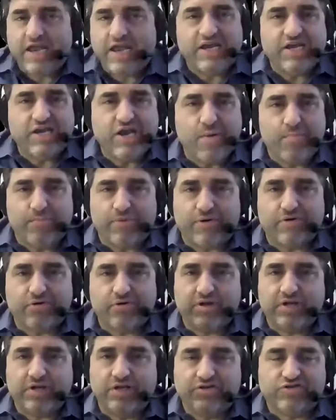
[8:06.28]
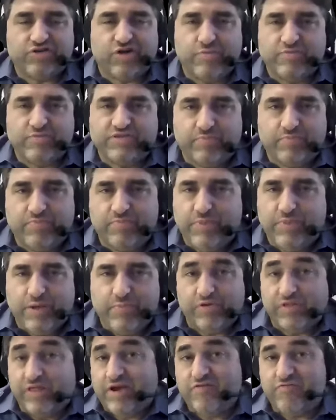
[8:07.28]
number in terms of
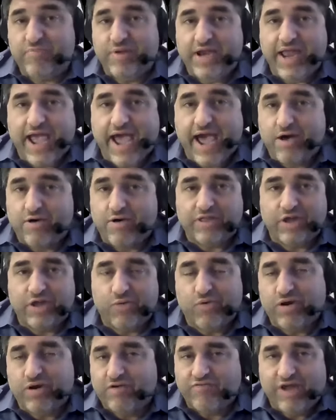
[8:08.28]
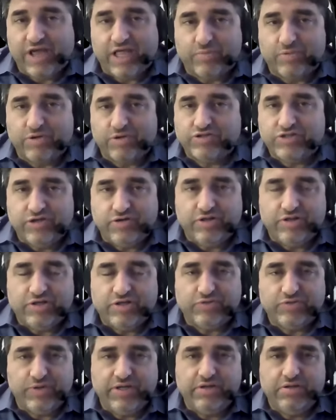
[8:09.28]
people that have been out that weren't available to you
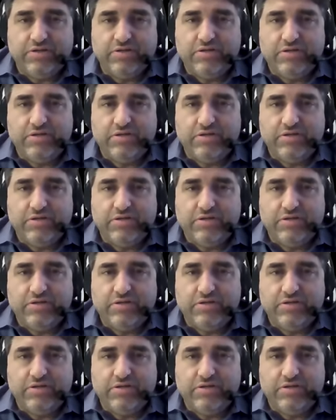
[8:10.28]
this week?